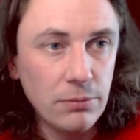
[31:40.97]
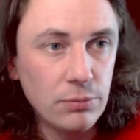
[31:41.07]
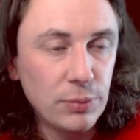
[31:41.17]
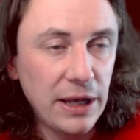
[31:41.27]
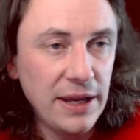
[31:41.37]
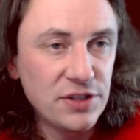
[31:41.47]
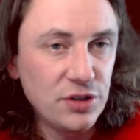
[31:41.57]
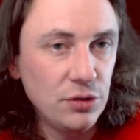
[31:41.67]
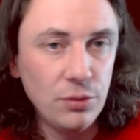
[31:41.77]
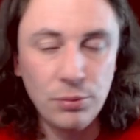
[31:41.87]
please
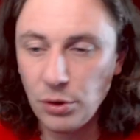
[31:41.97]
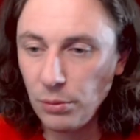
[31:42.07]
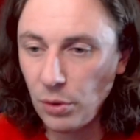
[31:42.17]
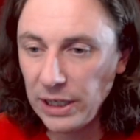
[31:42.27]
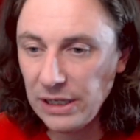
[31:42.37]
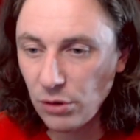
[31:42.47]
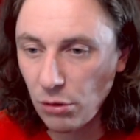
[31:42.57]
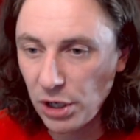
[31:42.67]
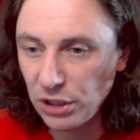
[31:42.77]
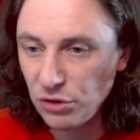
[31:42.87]
do put them either on
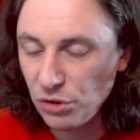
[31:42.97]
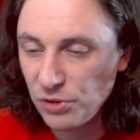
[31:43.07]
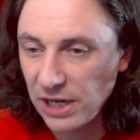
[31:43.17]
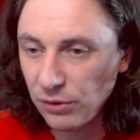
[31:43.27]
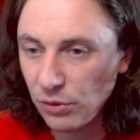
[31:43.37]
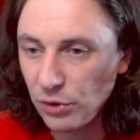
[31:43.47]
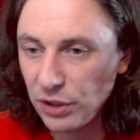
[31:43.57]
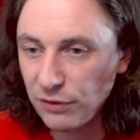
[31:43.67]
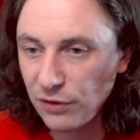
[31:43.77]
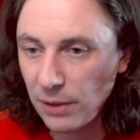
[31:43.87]
my YouTube channel, or you
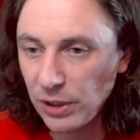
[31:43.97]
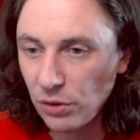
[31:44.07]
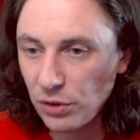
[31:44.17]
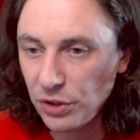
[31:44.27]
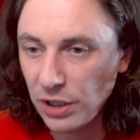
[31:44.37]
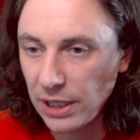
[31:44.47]
can find me on